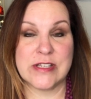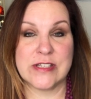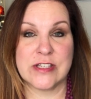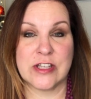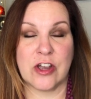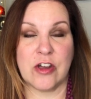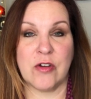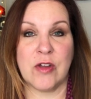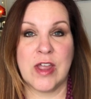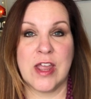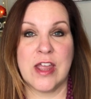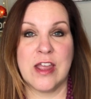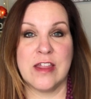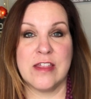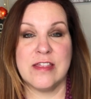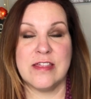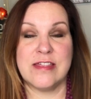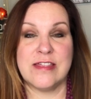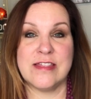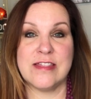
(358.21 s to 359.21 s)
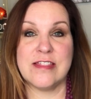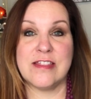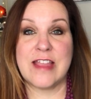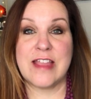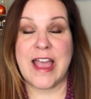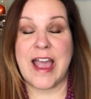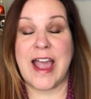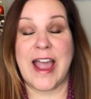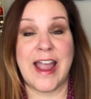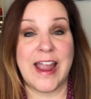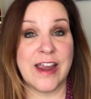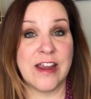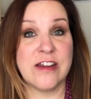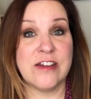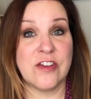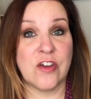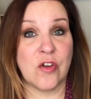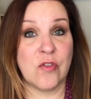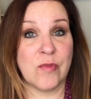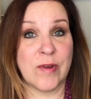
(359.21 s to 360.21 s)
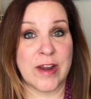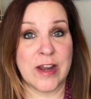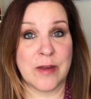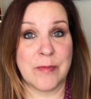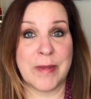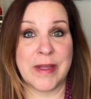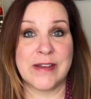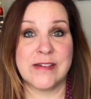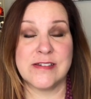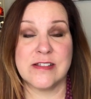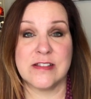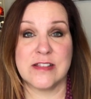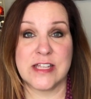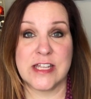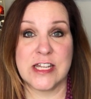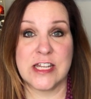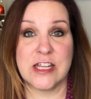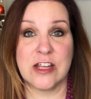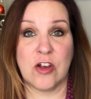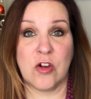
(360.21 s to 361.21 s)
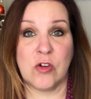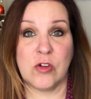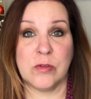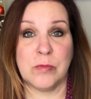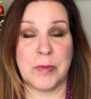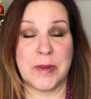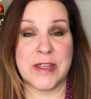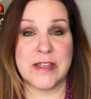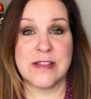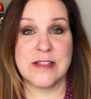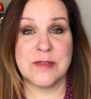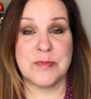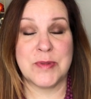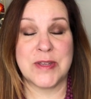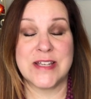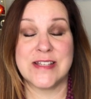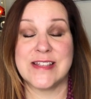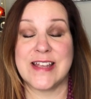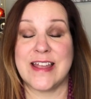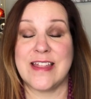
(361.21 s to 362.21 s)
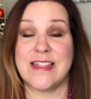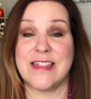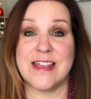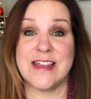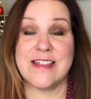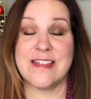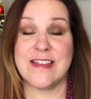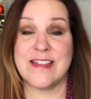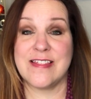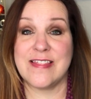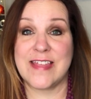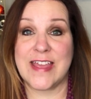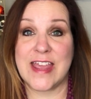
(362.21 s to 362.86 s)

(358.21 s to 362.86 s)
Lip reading: So I don't recommend deleting old pins because I think that